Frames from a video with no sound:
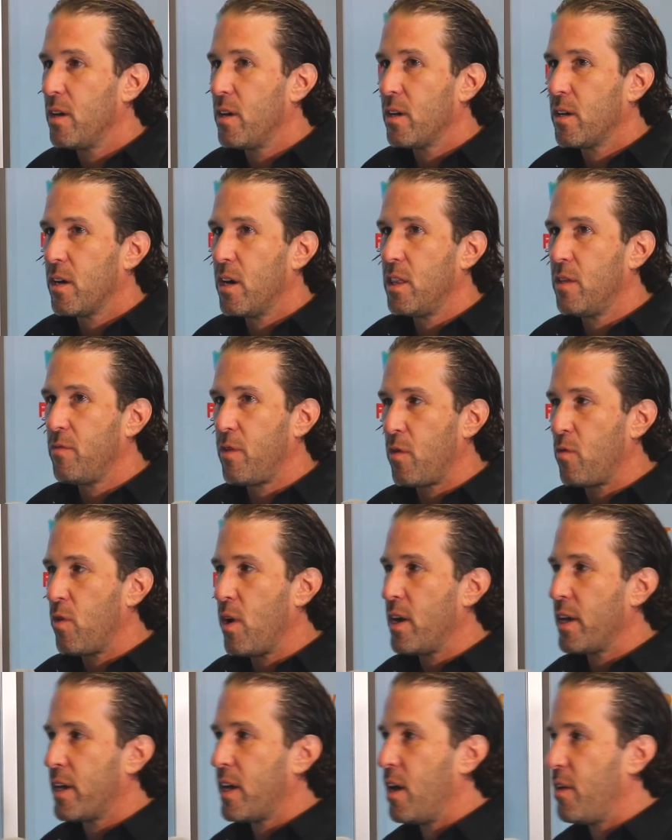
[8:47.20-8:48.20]
Kind of
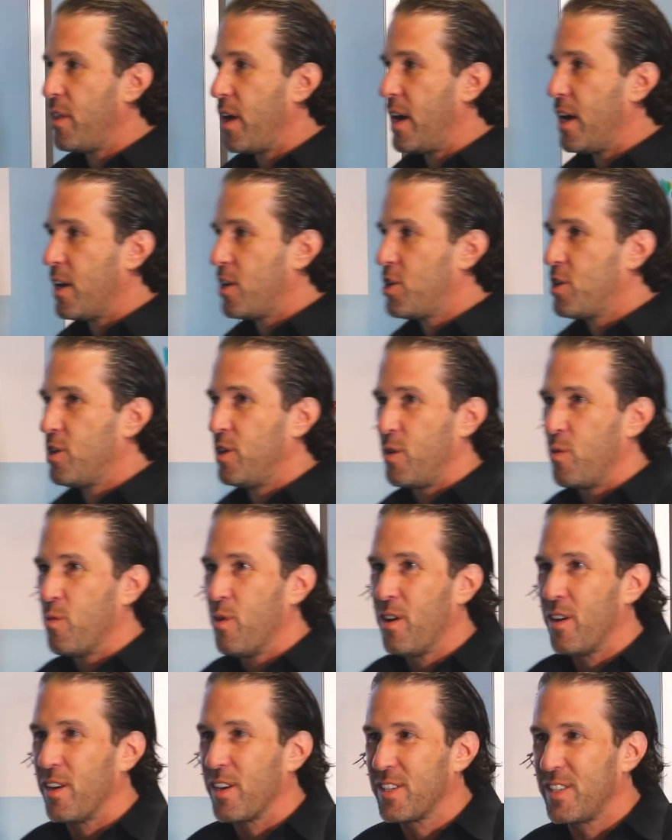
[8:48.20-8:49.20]
ironic how that actually
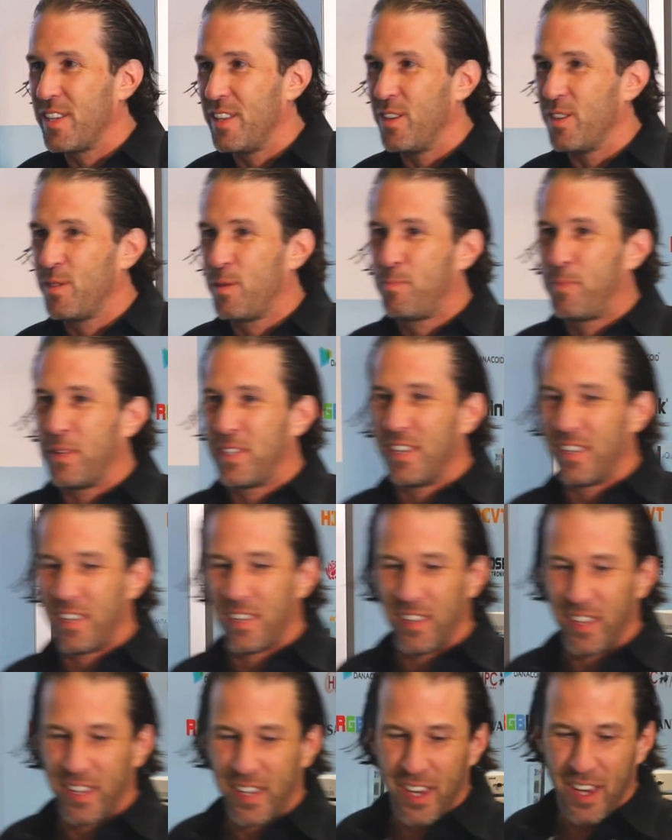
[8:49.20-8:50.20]
works in this
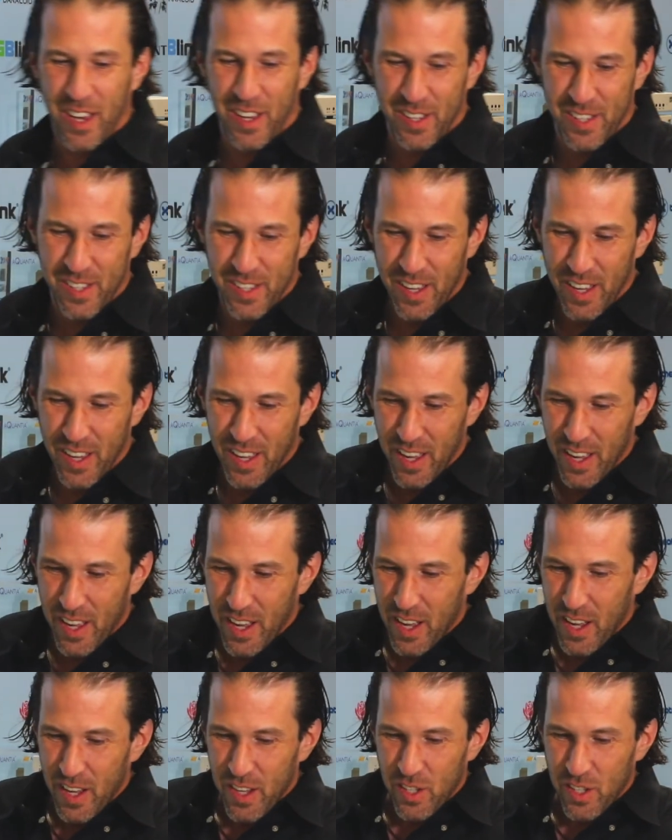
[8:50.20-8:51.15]
particular case.